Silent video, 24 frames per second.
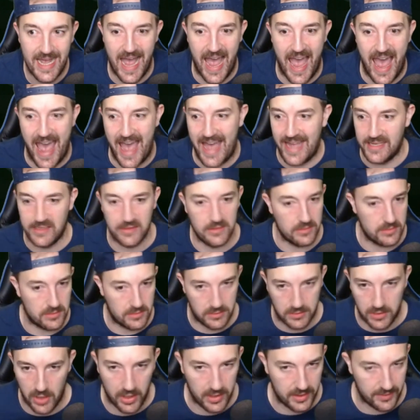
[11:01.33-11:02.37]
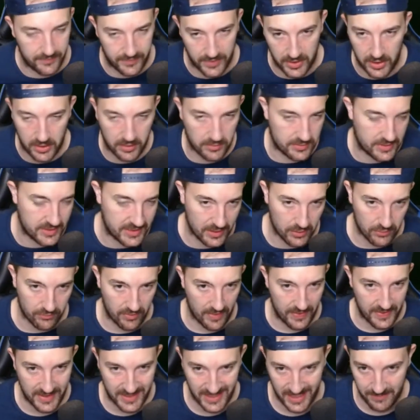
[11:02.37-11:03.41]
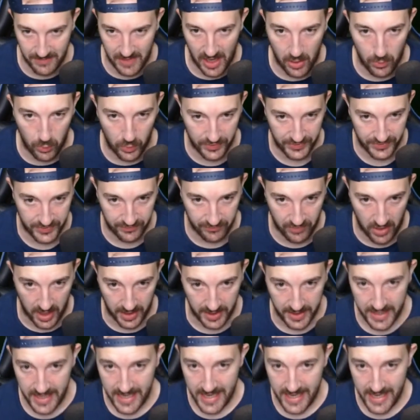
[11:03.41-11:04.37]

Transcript: and kind of, you know, still run the team that I want to run.